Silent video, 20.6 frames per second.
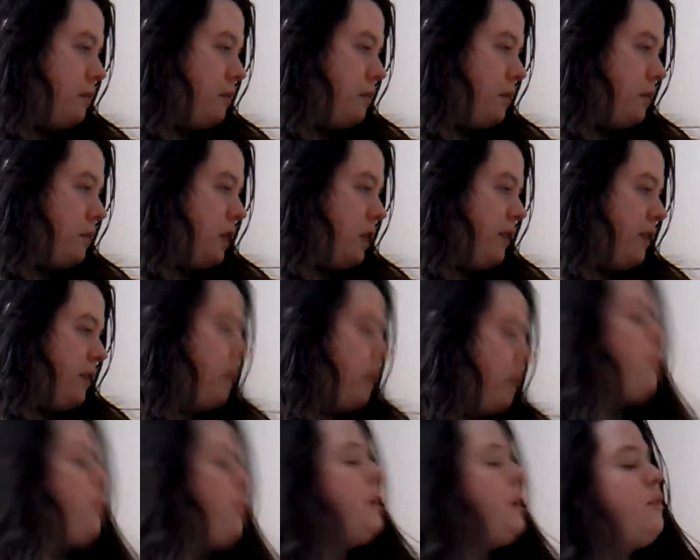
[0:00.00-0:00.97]
if I don't
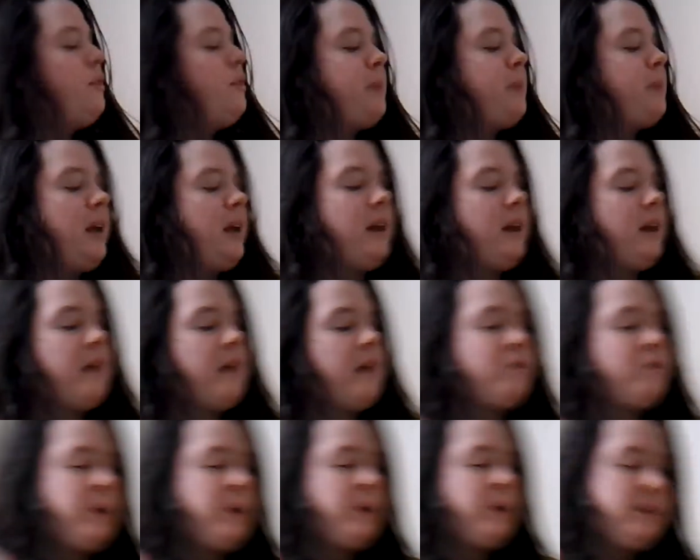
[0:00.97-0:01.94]
want to use paint, I have to
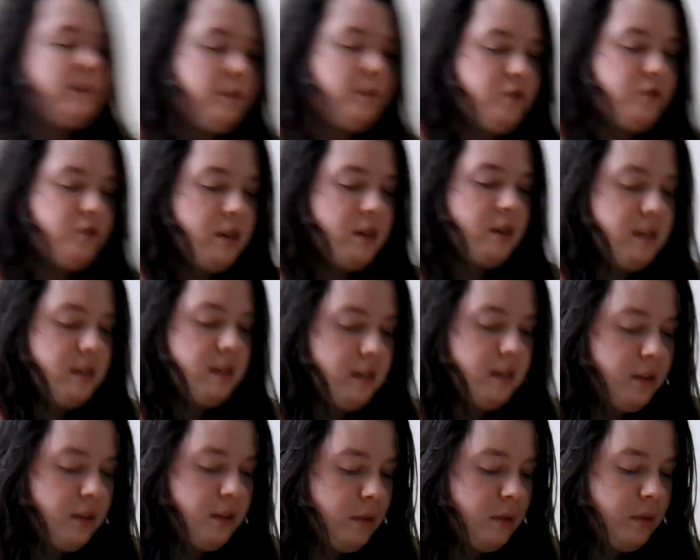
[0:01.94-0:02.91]
wait till it dries.
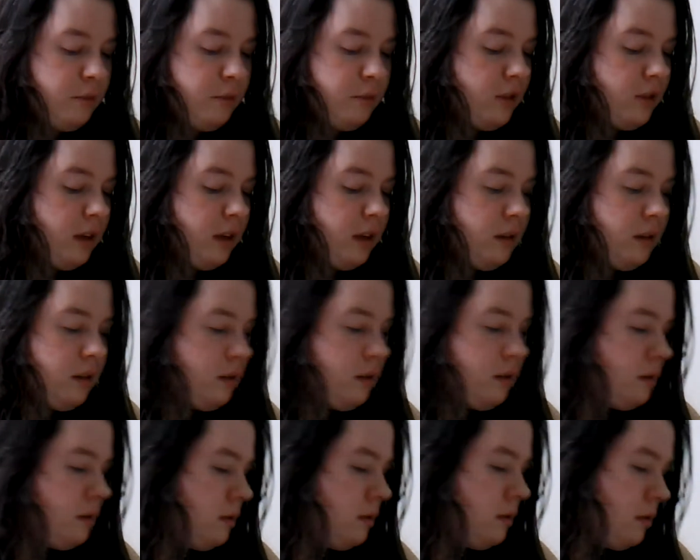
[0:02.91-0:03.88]
That's what I'm trying to
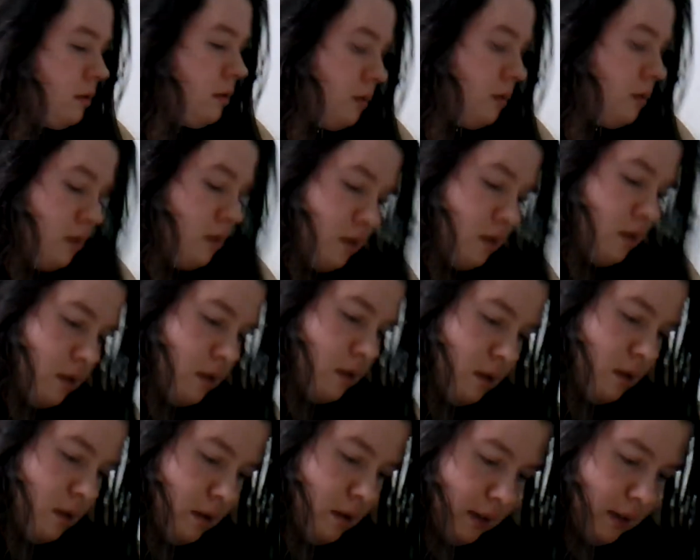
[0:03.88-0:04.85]

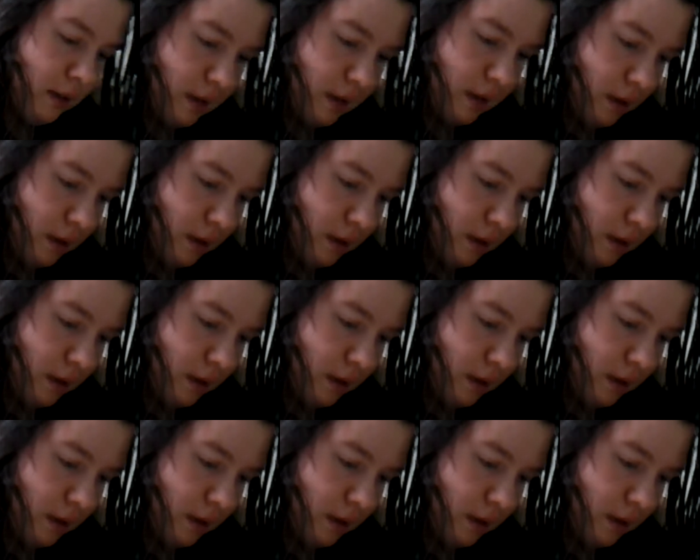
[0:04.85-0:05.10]
say.